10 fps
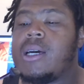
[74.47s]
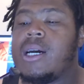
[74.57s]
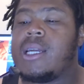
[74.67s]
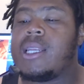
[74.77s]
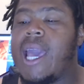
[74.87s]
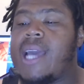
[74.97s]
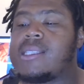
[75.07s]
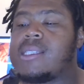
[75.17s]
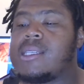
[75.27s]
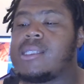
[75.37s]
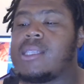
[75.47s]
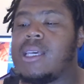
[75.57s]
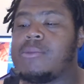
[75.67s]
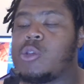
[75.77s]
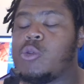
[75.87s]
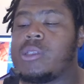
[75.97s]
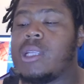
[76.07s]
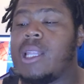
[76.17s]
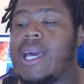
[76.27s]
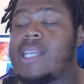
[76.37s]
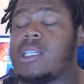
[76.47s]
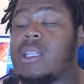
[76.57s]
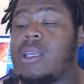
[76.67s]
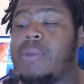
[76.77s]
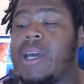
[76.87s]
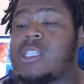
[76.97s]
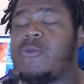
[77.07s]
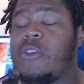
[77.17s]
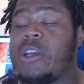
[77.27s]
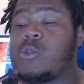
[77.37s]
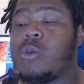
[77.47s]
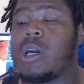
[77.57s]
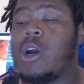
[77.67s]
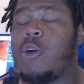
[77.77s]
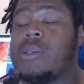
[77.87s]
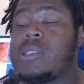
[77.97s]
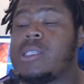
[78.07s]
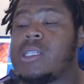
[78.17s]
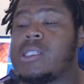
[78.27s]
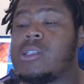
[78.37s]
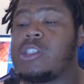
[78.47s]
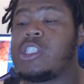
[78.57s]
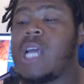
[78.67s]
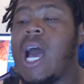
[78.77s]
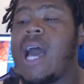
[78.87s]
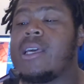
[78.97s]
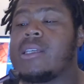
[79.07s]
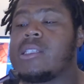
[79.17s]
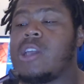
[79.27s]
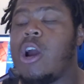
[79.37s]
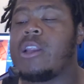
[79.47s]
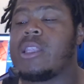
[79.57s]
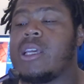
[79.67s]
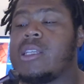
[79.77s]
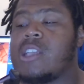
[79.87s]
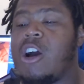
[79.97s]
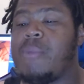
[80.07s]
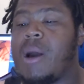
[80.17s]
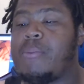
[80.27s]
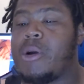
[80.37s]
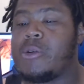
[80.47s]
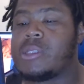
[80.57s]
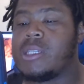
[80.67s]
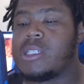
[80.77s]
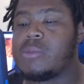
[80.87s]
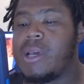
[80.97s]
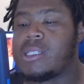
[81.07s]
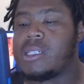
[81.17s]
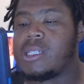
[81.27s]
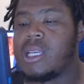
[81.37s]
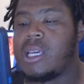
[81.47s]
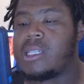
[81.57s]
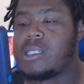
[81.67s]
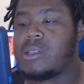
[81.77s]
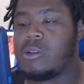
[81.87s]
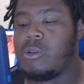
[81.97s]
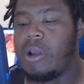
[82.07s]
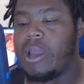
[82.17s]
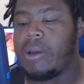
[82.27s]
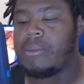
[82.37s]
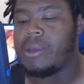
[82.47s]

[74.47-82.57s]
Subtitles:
Anansa Sims, who is allegedly best friends with Kobe's sister Shia, started things off by posting this message to Instagram.